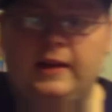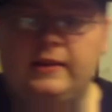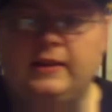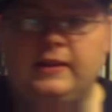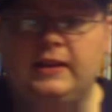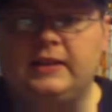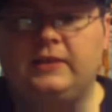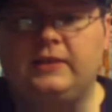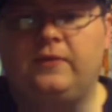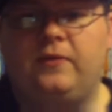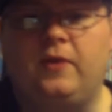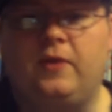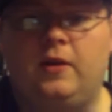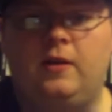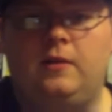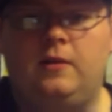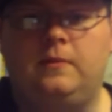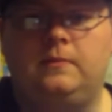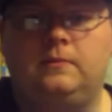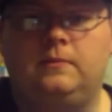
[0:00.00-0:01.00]
I got these
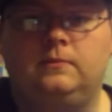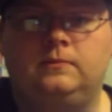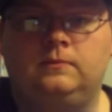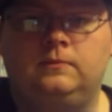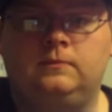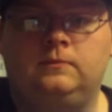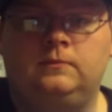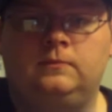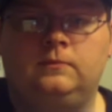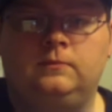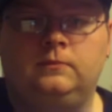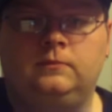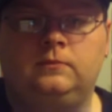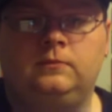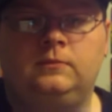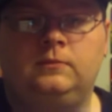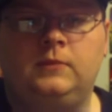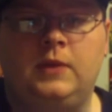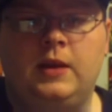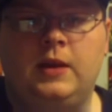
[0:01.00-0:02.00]
from
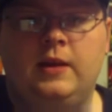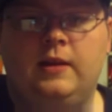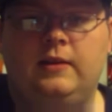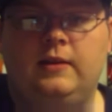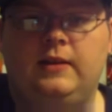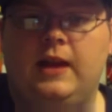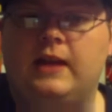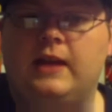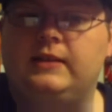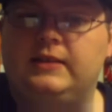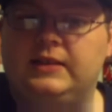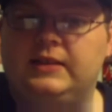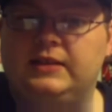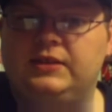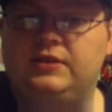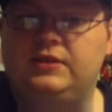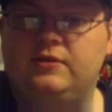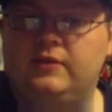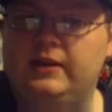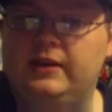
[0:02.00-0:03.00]

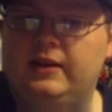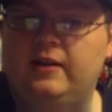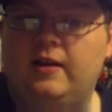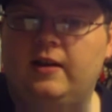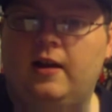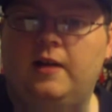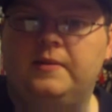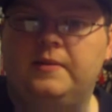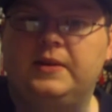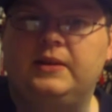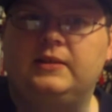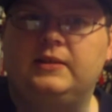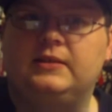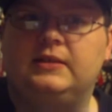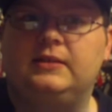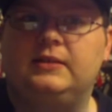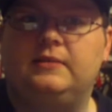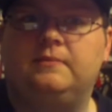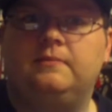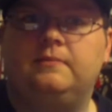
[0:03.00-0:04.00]
Yancey Street
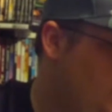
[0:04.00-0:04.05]
Comics.